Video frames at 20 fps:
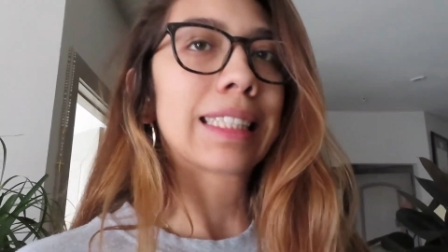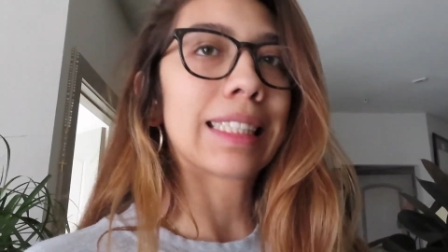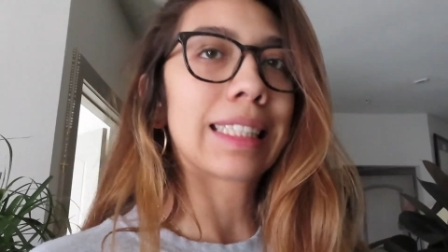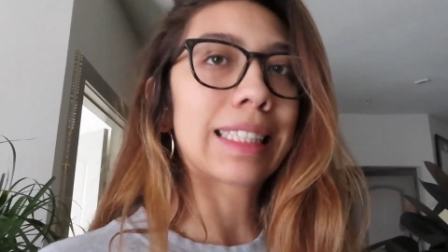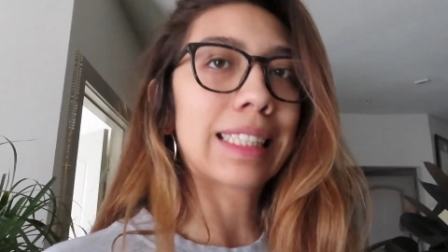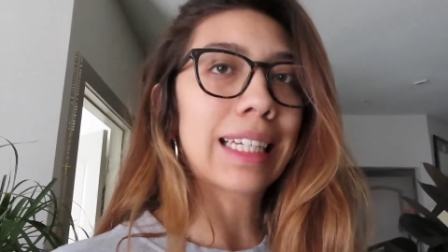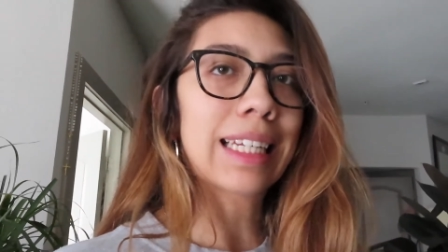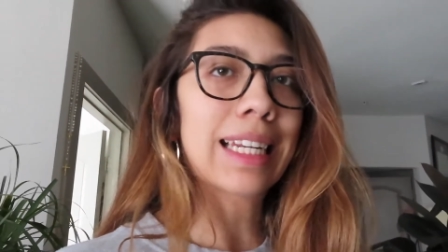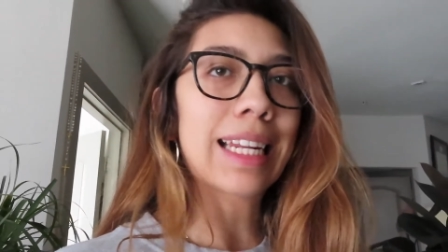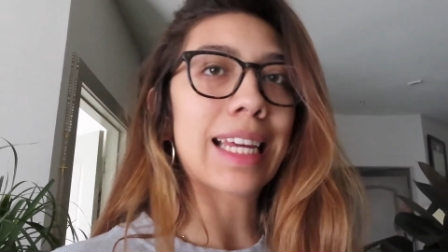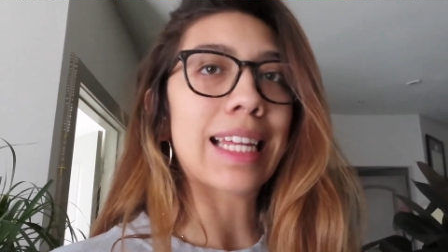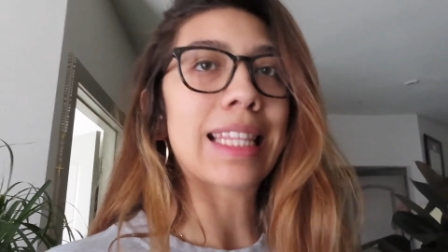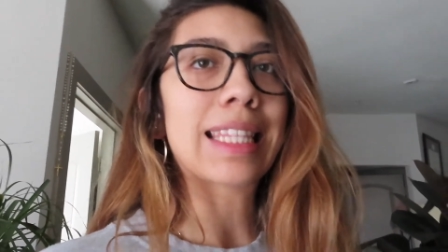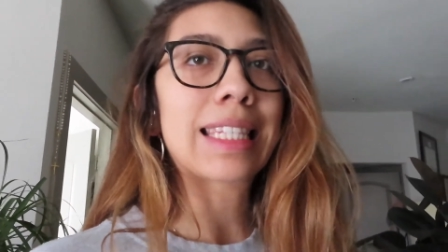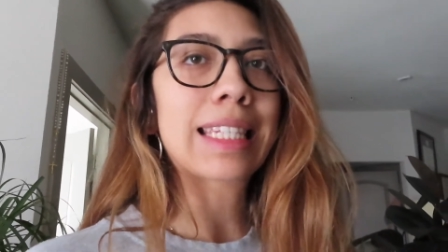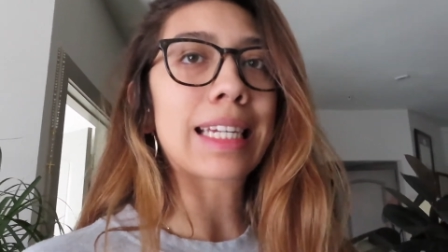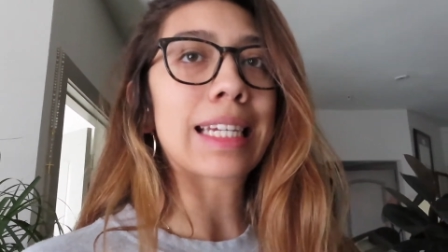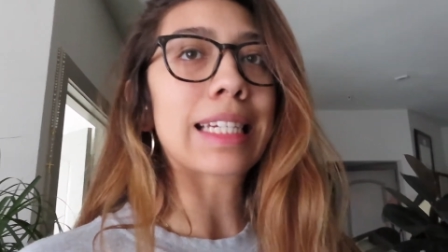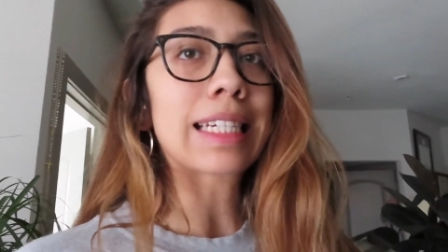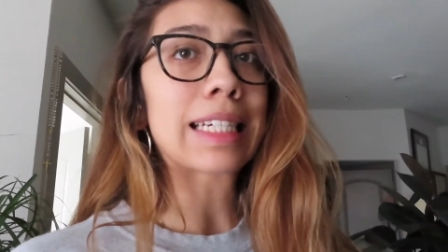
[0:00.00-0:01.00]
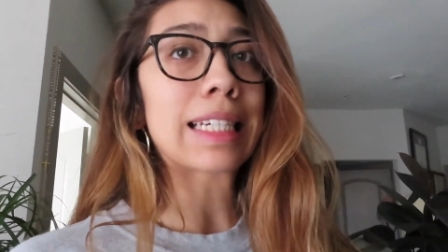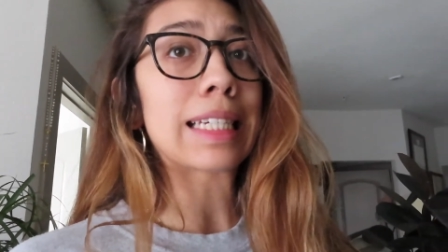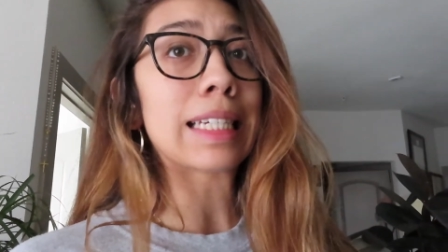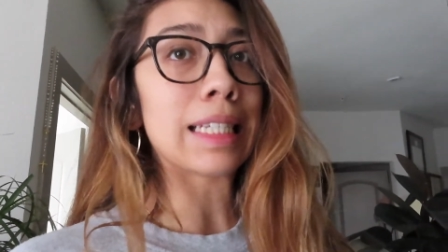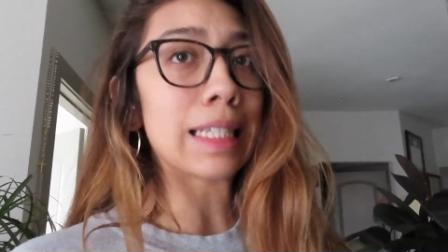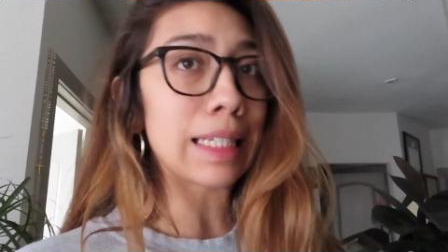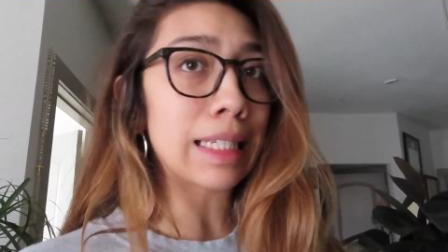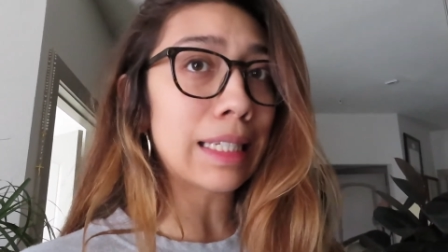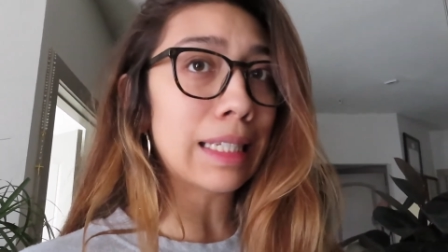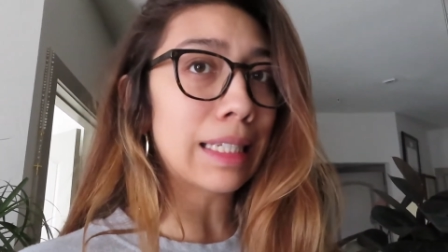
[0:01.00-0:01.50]
then it's like,
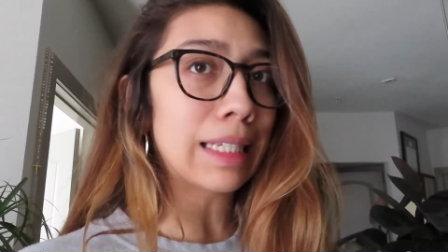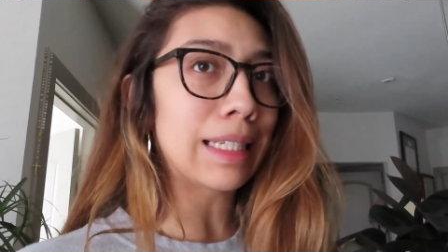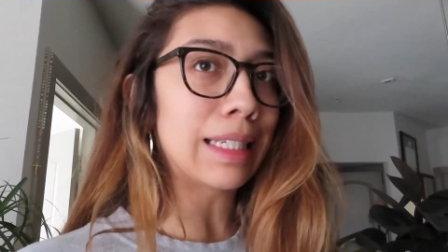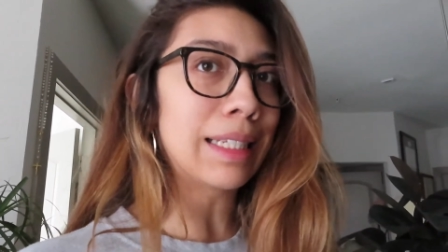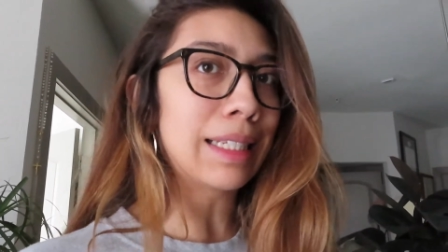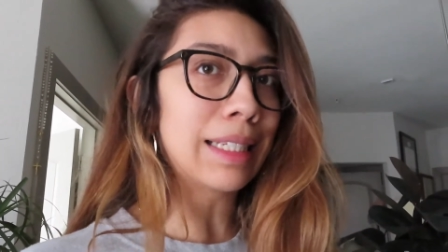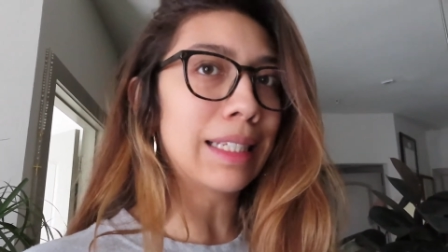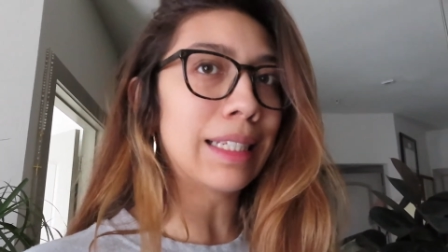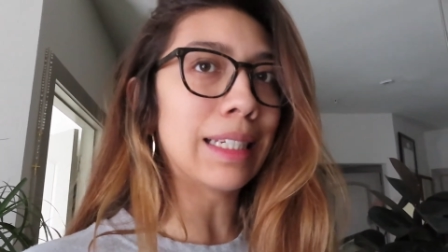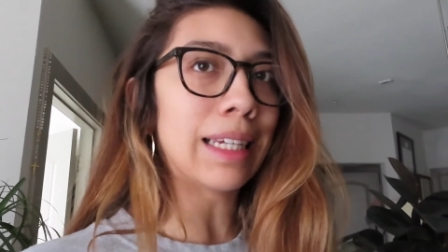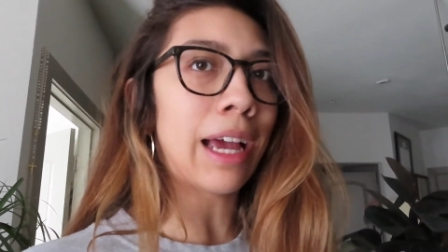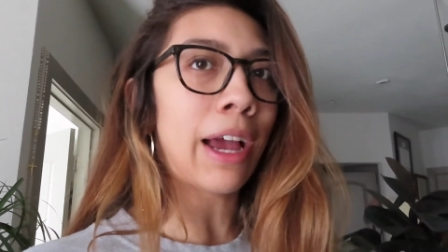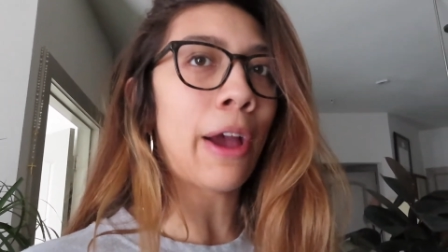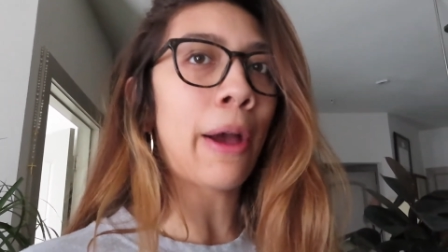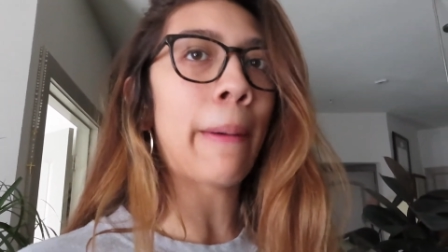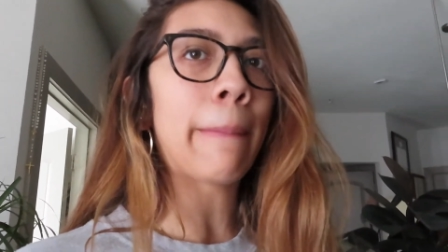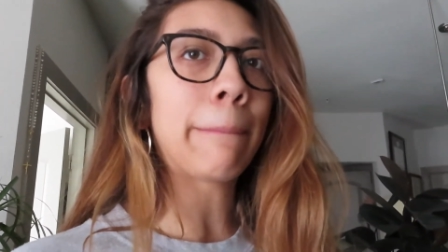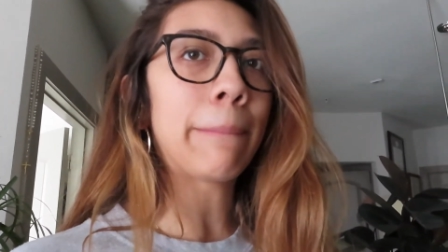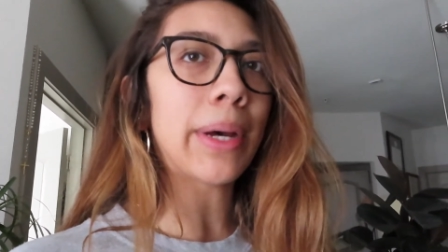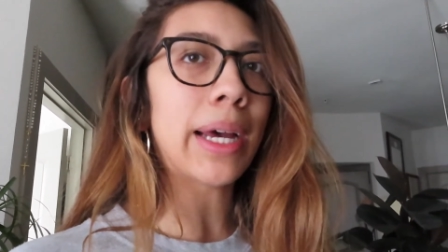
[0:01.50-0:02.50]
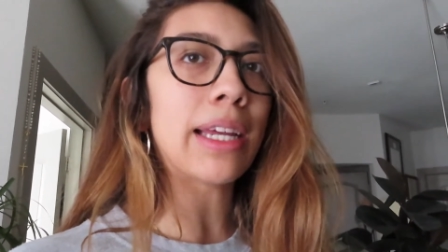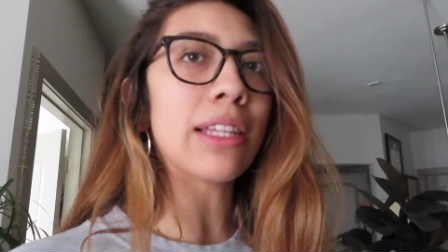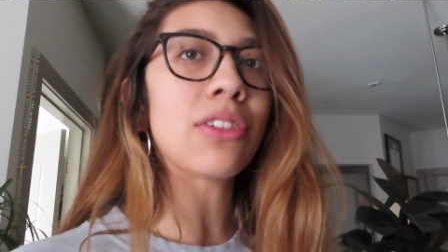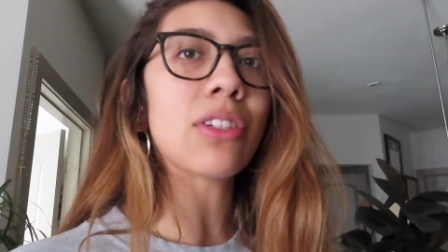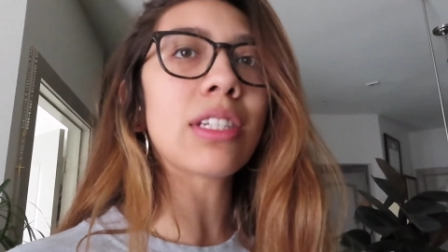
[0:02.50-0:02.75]
but